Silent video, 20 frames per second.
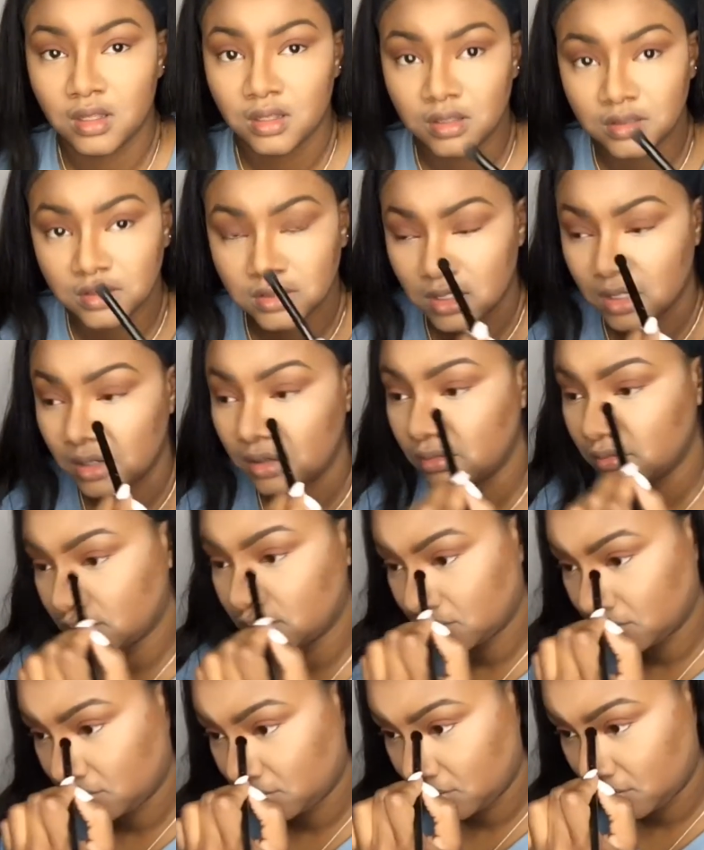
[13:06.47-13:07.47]
So,
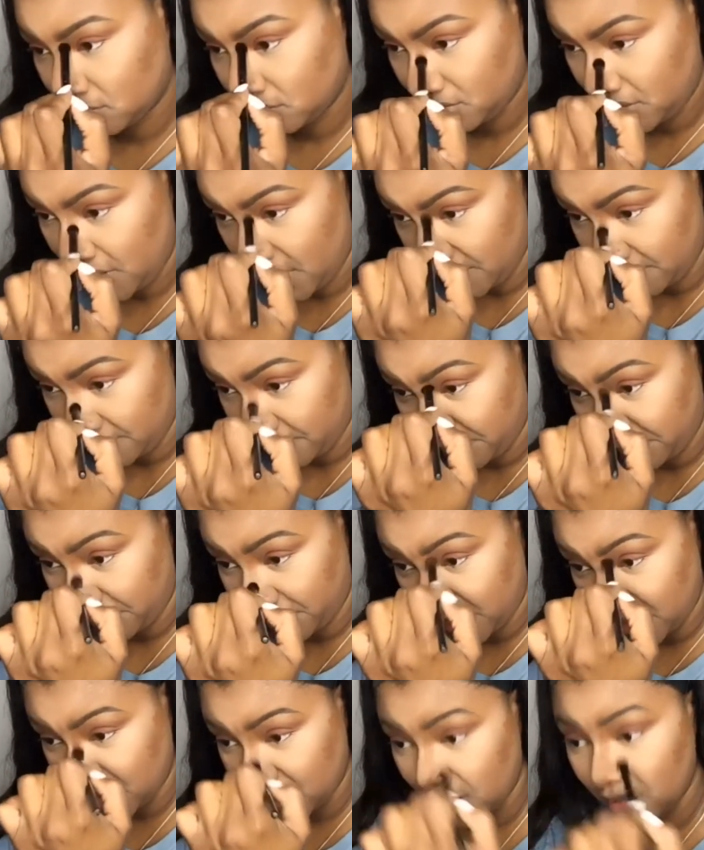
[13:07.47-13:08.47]
yeah.
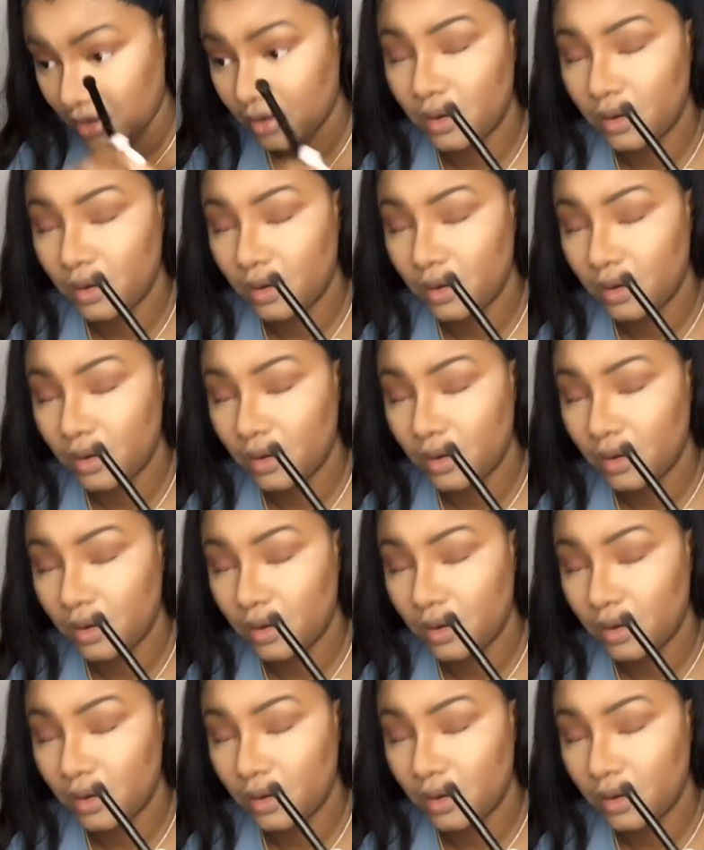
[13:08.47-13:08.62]
So,